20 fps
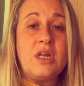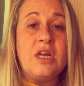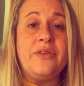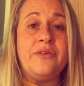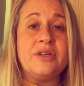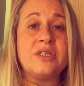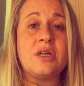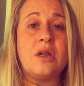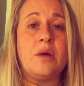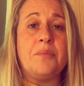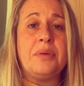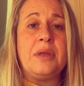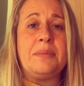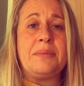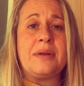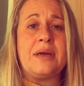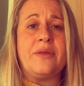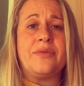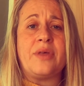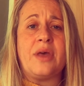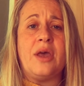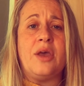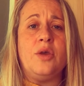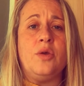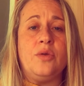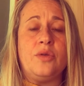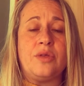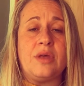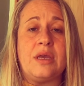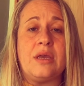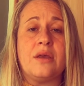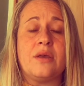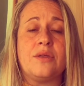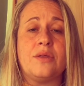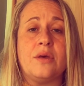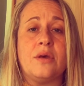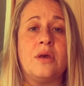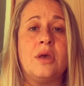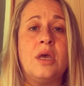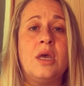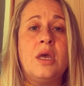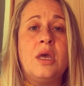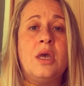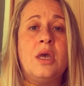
And there is a lot of people out there who think that